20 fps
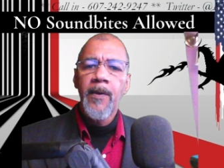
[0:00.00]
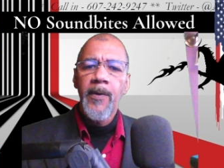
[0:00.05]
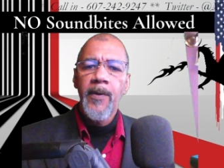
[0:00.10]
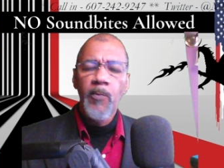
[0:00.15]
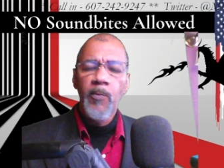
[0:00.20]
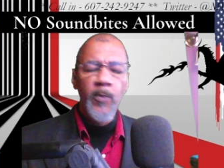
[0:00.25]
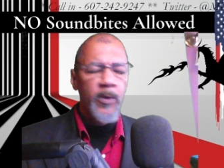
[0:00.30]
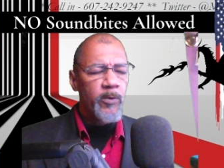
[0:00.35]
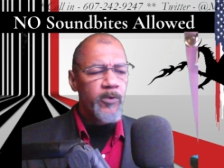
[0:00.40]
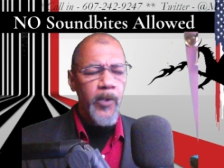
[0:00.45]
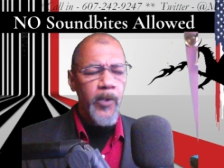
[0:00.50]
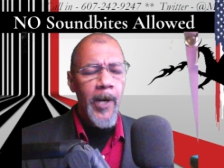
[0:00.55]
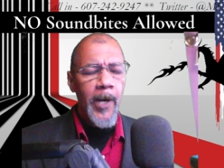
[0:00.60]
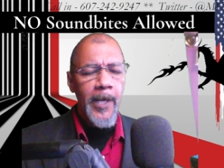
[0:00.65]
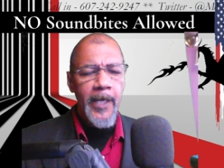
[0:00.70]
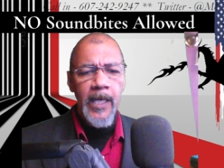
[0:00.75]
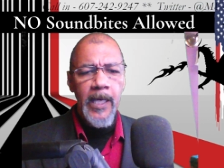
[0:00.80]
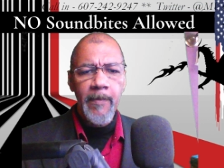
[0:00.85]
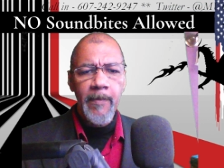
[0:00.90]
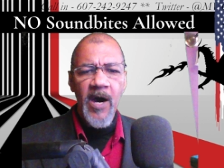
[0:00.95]
We were
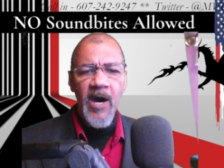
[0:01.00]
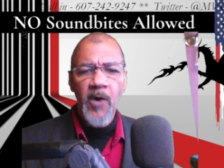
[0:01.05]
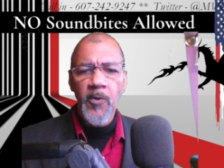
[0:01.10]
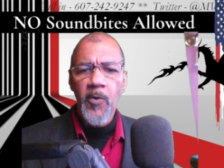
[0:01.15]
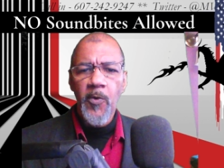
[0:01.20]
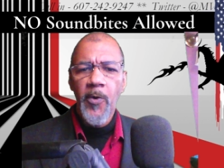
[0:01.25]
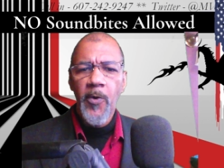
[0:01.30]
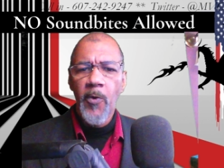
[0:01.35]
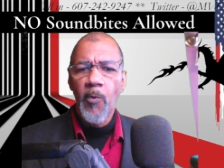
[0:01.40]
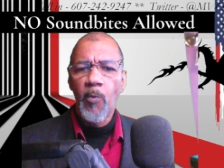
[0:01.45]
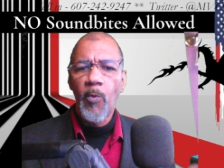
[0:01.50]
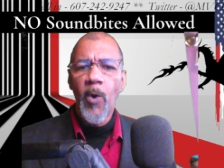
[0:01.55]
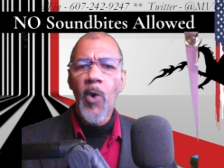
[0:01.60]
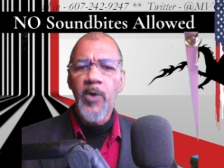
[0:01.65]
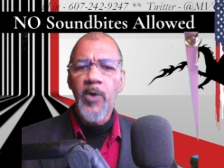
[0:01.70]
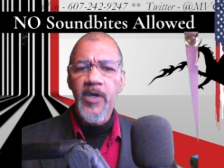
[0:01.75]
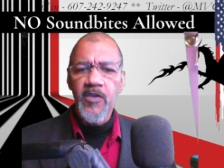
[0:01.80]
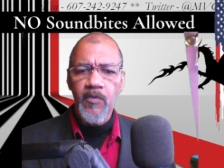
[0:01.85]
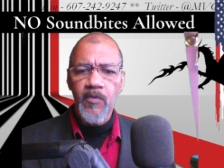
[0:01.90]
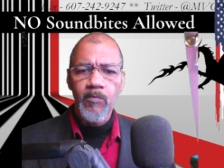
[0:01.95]
talking about
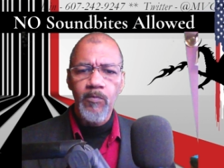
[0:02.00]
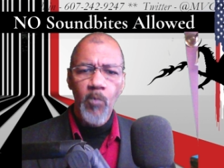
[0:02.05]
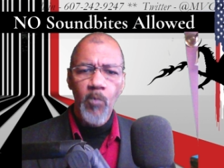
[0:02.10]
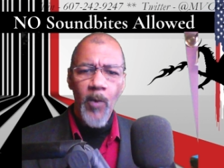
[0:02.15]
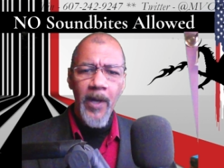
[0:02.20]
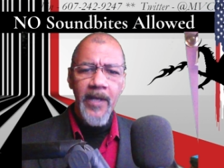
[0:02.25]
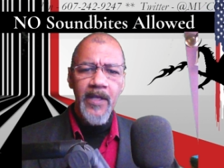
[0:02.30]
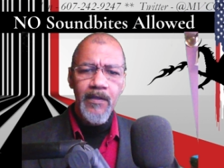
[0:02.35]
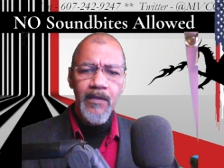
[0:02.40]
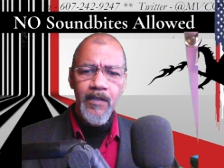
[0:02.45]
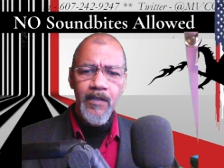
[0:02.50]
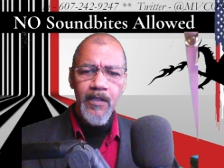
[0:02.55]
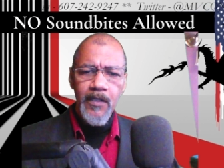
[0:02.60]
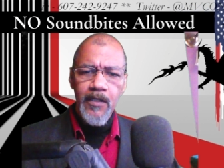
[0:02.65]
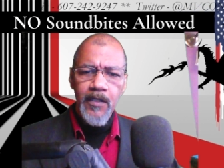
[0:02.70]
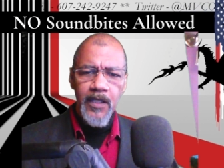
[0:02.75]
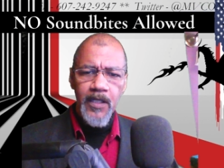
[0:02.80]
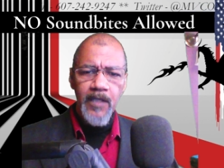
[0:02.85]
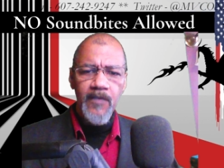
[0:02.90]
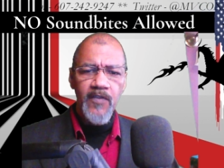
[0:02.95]
wokeism. What
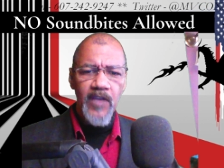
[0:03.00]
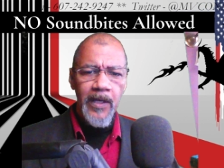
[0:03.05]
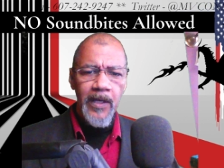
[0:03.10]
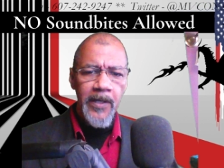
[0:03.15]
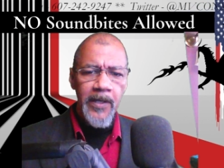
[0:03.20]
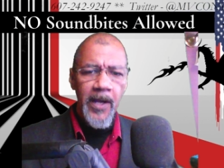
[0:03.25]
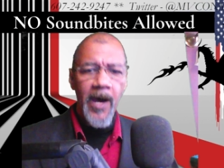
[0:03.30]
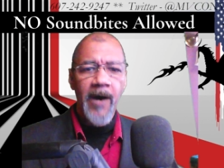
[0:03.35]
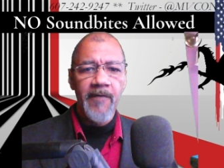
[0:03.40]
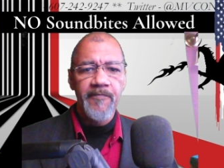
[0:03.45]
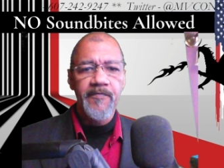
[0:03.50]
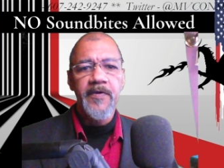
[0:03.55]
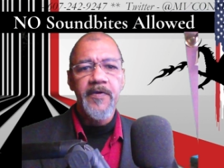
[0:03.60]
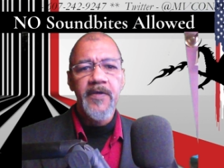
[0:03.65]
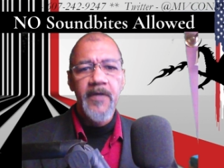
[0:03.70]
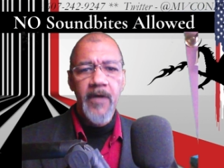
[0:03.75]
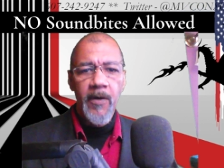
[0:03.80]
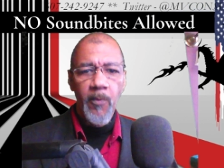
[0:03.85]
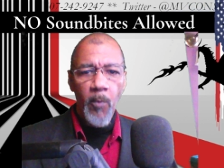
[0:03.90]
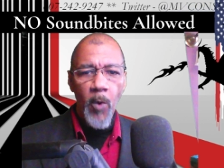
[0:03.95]
is enough
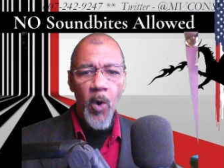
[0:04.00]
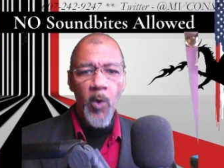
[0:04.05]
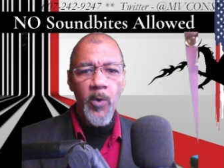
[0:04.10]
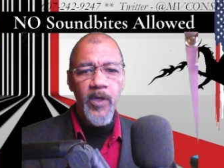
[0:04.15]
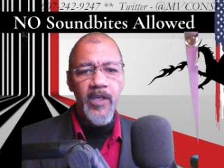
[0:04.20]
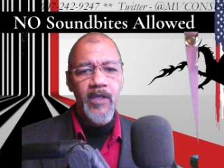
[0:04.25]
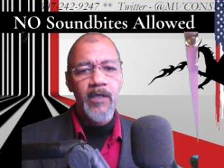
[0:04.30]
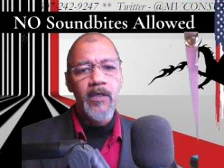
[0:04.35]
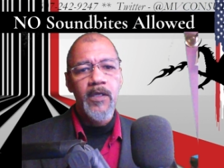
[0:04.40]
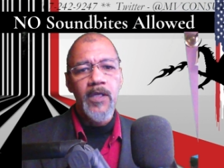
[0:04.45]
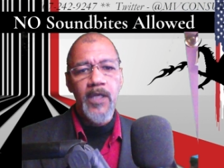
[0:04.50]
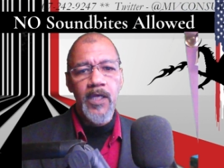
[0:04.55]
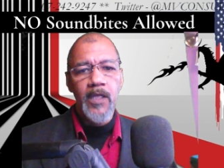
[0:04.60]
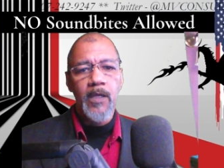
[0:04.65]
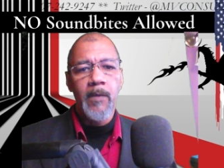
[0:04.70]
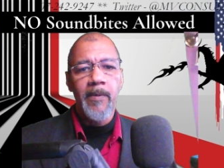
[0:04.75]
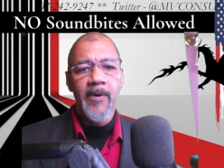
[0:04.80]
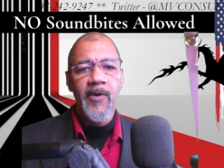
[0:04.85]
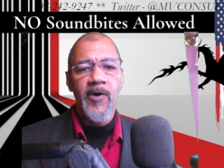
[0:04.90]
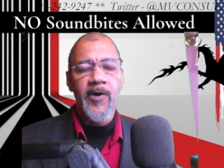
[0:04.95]
woke in
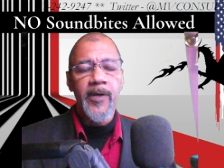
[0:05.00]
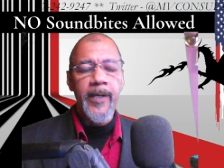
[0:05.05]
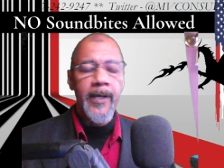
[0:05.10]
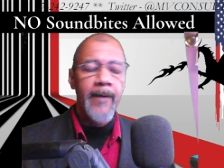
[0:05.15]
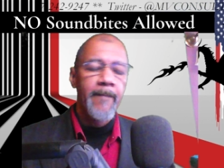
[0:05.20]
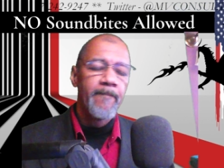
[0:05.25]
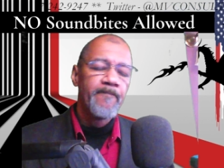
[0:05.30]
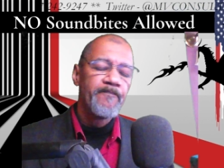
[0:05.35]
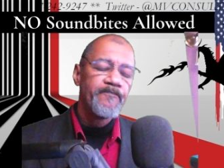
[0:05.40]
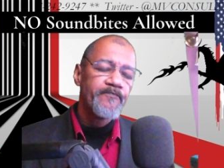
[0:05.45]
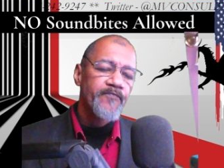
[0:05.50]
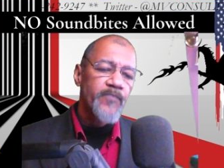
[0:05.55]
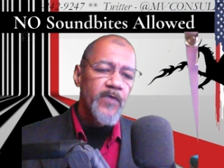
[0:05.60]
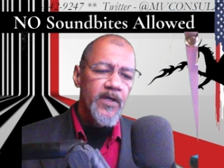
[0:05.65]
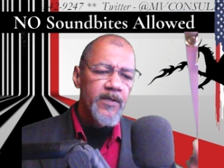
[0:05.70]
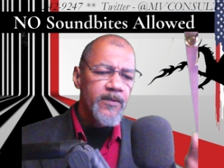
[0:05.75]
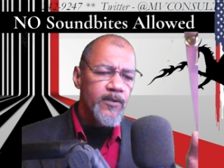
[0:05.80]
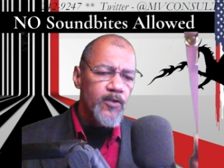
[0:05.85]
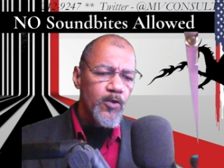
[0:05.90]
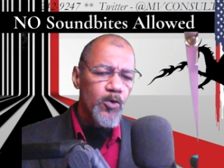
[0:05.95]
America.
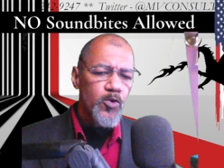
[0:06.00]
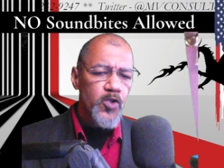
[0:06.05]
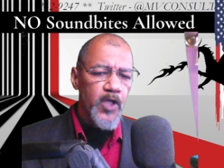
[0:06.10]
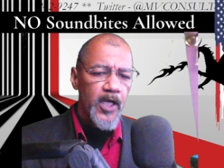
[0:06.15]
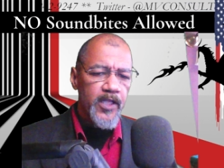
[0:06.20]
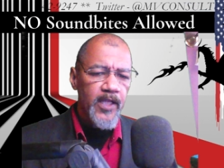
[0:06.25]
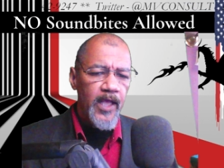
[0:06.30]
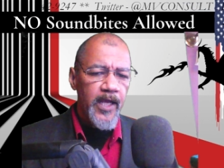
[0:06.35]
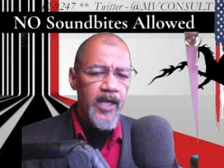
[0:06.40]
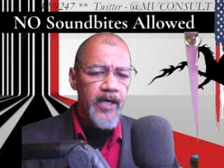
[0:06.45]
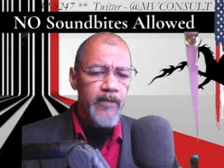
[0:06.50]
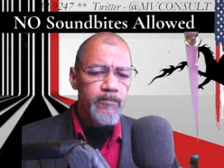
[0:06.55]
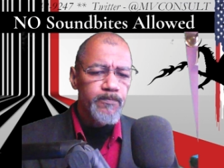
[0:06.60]
Do check that out.